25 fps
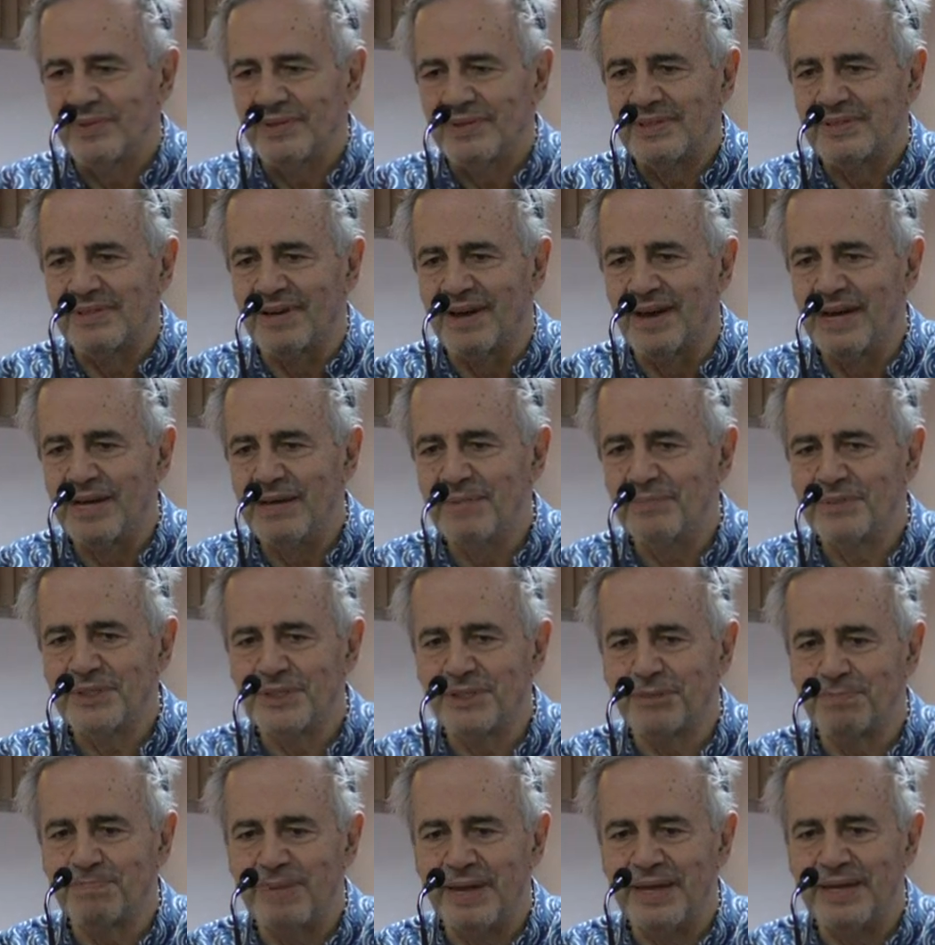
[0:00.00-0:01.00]

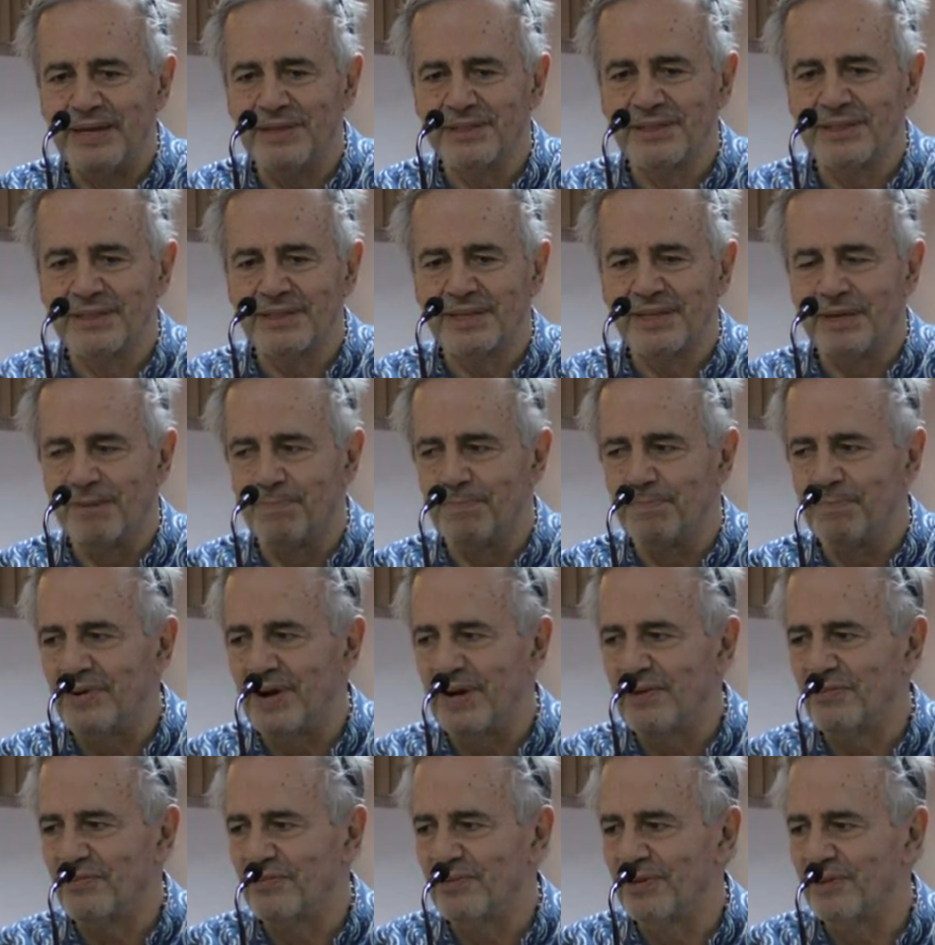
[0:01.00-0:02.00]
time-space
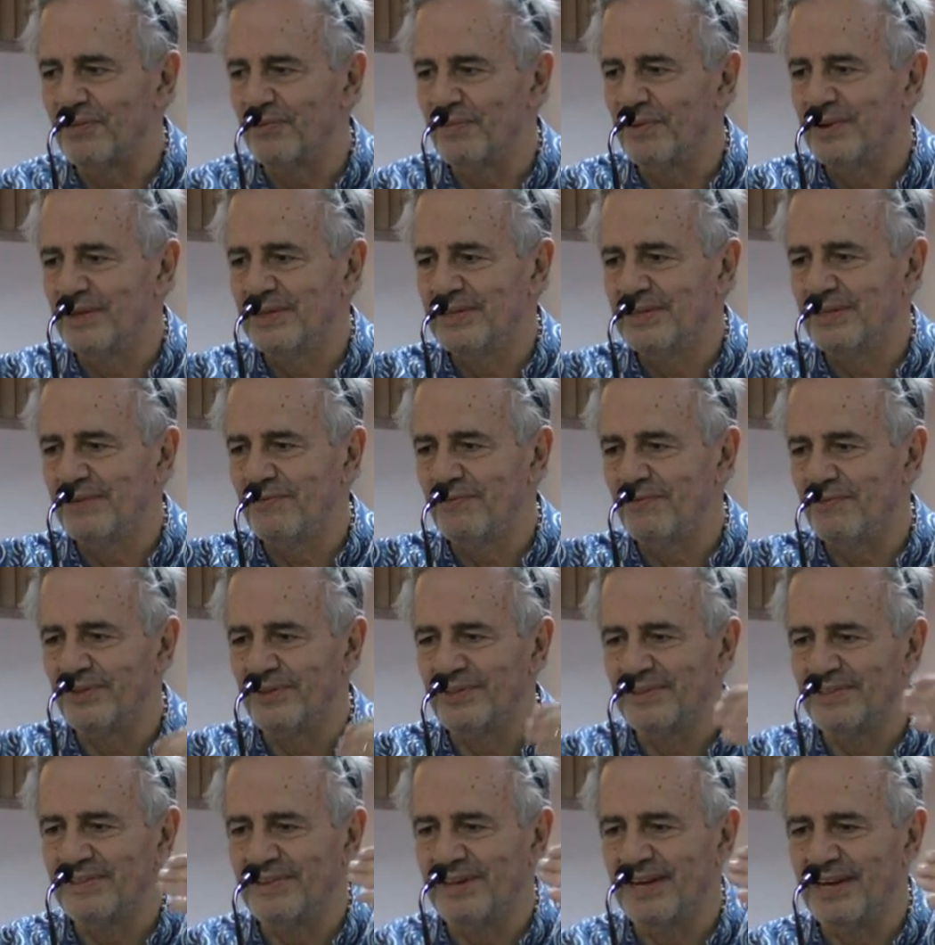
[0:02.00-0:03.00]
compression, where
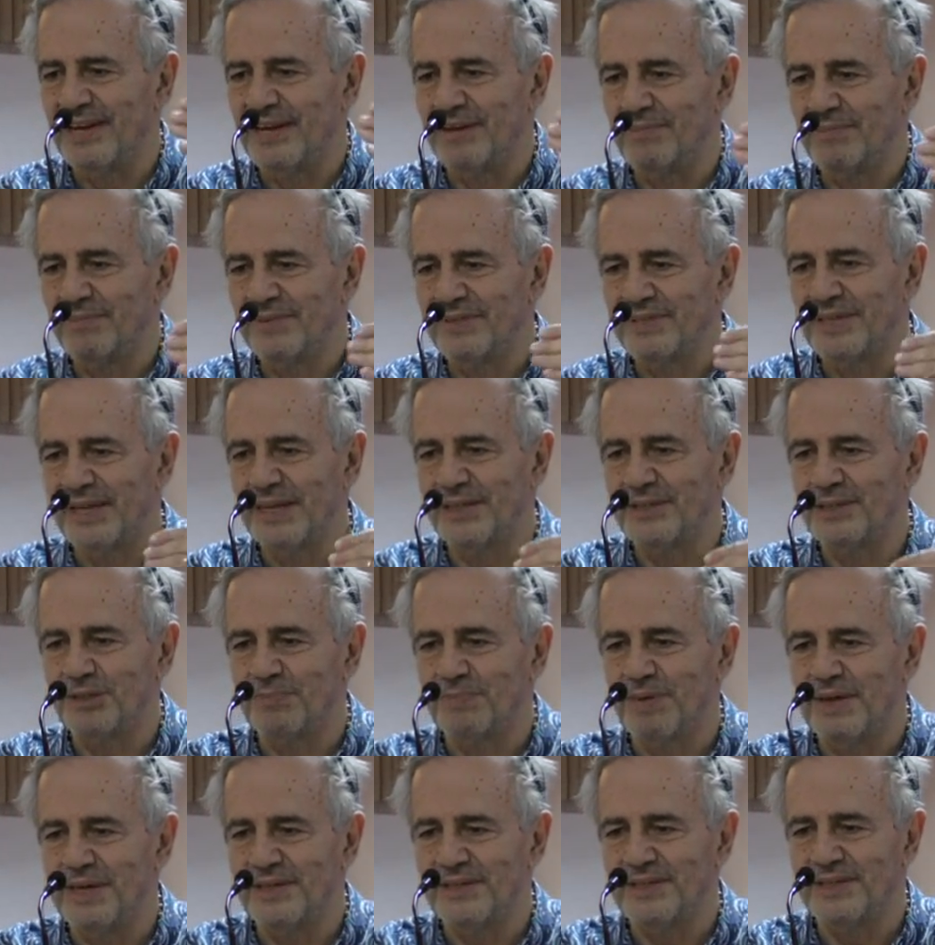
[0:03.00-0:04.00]
different times and
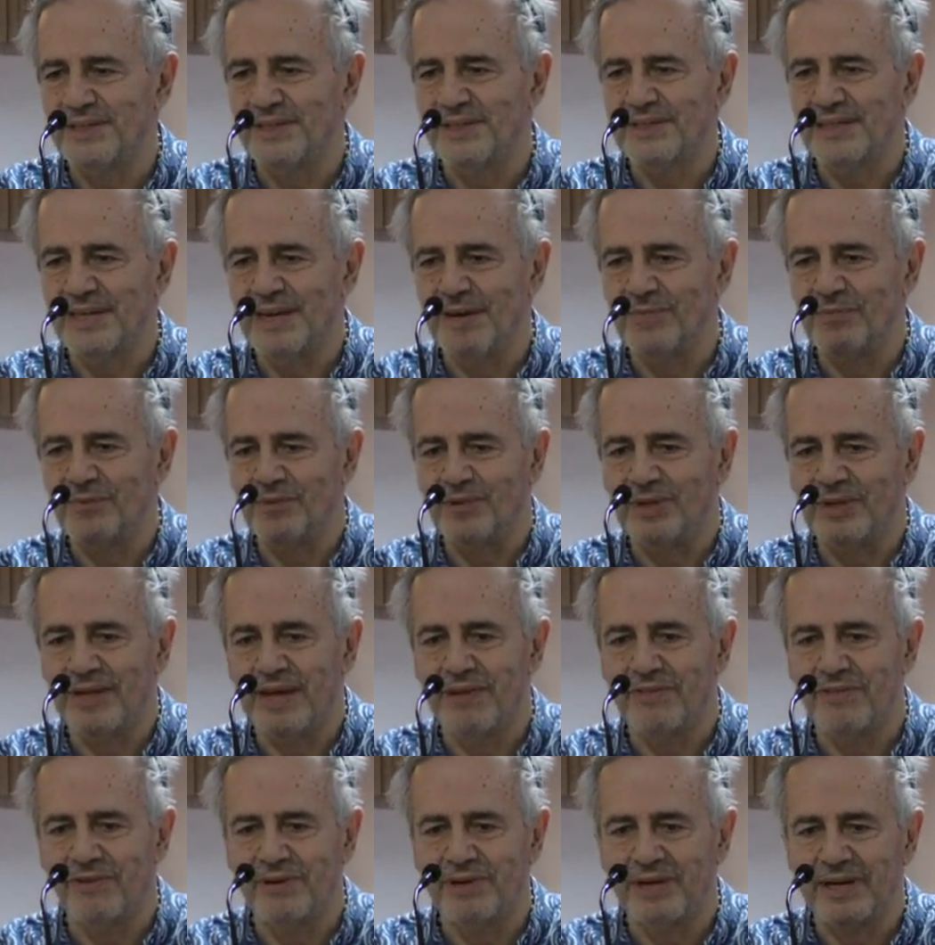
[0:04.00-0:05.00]
spaces come
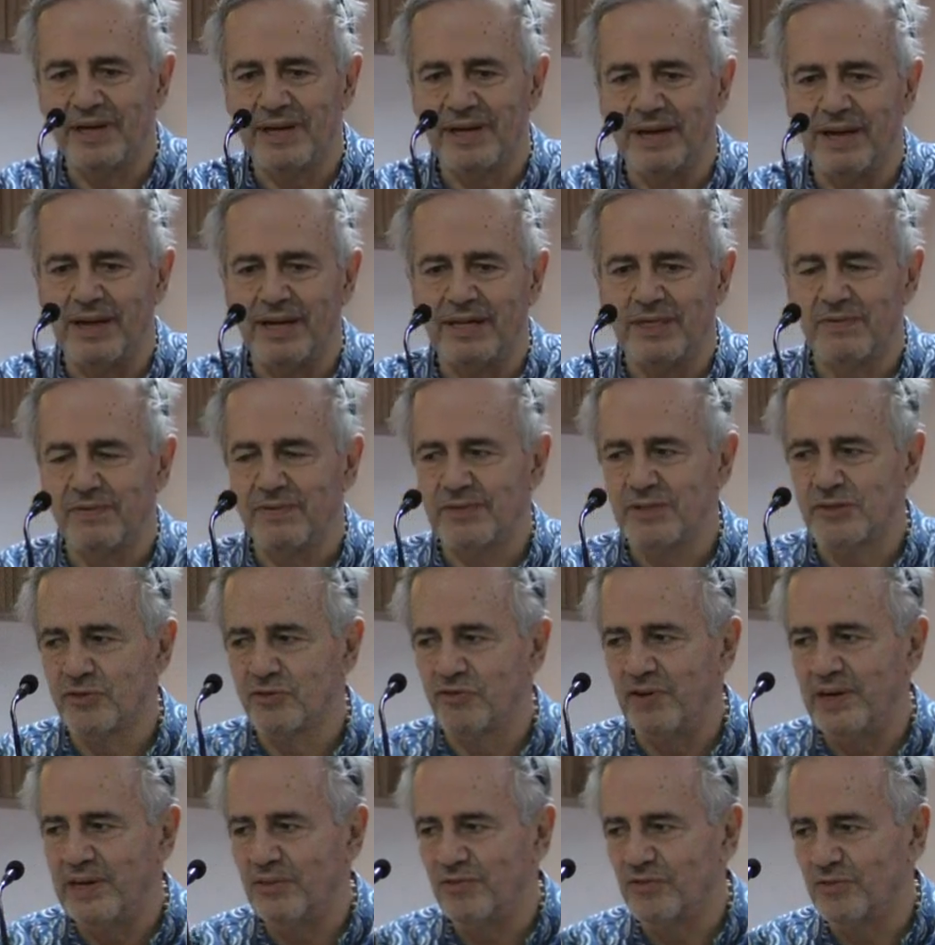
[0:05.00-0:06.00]
together in a kind of
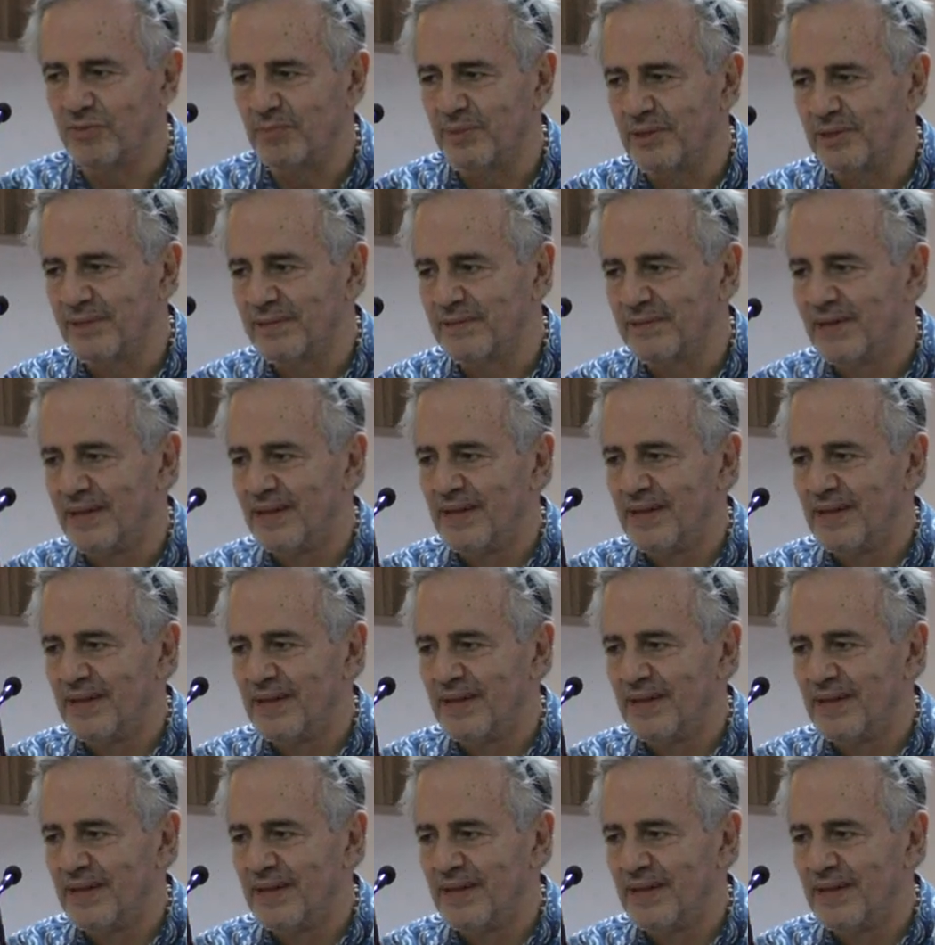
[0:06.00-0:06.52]
estrangement.